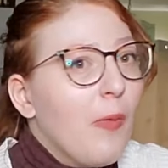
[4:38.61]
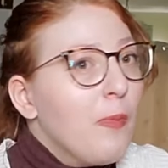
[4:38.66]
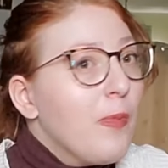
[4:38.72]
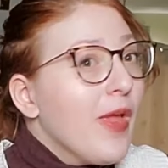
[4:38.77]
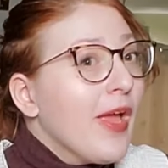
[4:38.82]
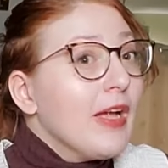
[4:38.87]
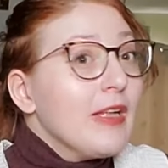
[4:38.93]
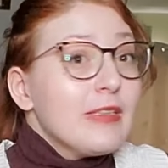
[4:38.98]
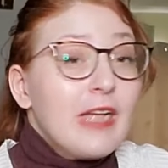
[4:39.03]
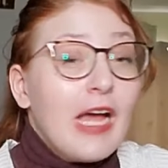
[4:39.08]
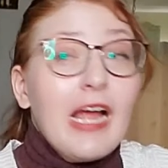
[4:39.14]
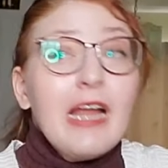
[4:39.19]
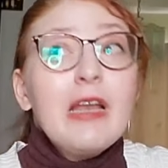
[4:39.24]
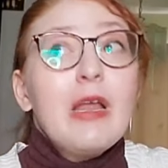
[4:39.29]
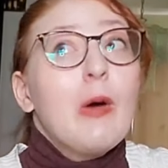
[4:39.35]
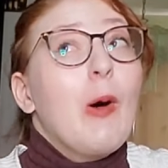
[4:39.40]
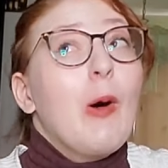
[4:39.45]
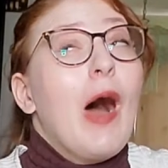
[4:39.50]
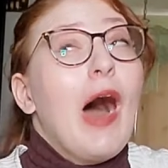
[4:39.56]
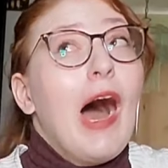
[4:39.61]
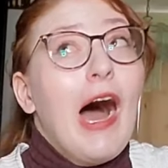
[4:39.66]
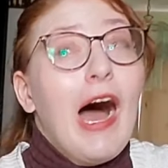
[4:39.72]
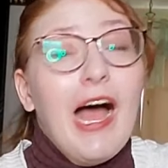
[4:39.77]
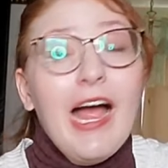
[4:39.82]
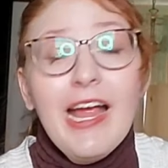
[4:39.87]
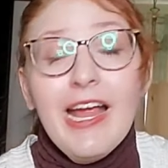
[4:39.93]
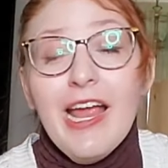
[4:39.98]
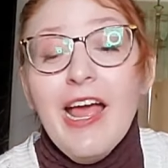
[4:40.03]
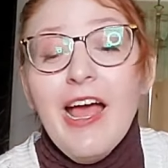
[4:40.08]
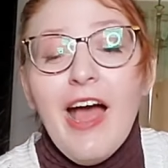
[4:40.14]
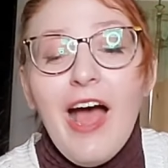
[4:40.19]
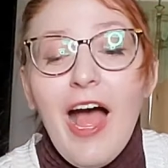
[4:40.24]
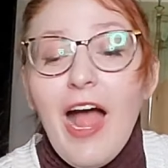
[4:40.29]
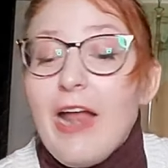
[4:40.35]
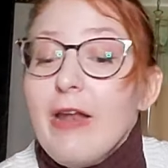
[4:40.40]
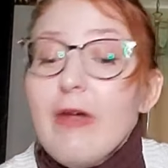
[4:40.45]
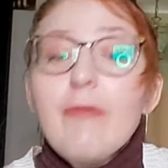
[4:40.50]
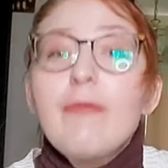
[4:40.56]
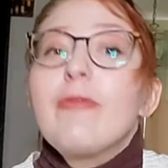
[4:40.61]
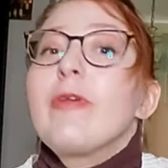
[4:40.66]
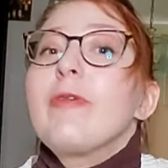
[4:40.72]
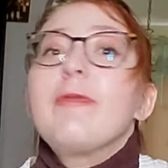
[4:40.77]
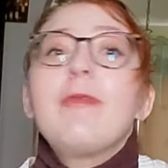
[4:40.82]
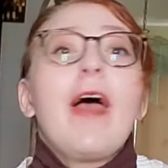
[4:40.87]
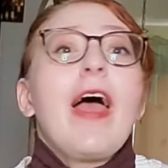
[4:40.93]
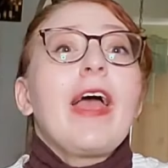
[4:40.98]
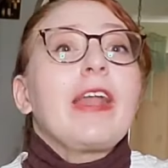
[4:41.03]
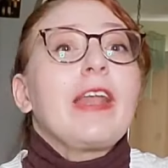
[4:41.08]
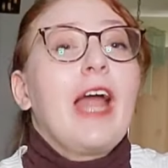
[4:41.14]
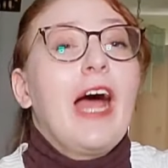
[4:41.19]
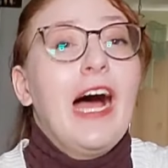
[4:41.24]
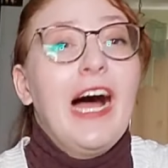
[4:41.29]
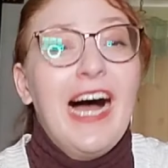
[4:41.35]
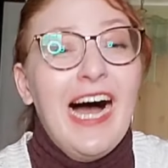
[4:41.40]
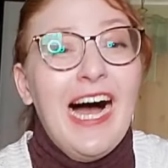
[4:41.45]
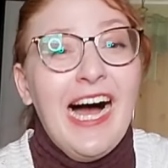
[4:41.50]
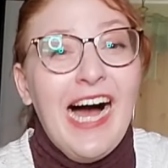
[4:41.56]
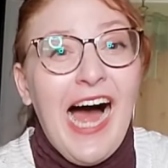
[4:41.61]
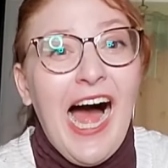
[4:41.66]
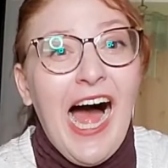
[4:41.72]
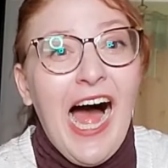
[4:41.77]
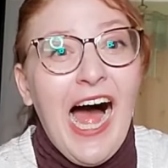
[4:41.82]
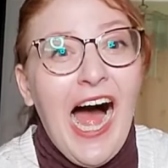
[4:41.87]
Because I know, I, I know for a fact, I,